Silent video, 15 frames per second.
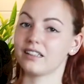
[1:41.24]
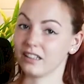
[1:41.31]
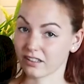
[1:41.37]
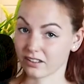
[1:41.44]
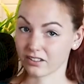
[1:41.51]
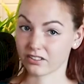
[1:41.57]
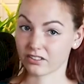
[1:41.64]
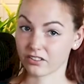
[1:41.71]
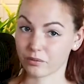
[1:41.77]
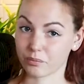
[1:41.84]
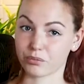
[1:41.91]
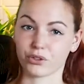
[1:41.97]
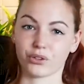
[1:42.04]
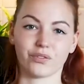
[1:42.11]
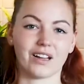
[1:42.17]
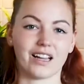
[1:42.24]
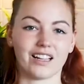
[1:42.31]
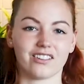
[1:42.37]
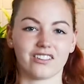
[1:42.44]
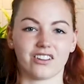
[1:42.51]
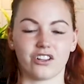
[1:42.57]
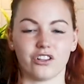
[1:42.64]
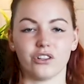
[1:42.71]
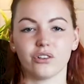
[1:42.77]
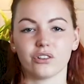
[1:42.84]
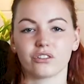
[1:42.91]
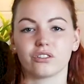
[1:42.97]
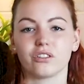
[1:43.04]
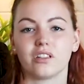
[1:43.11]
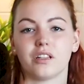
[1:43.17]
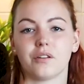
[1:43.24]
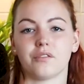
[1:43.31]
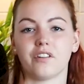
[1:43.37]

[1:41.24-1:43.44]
This provides a neutral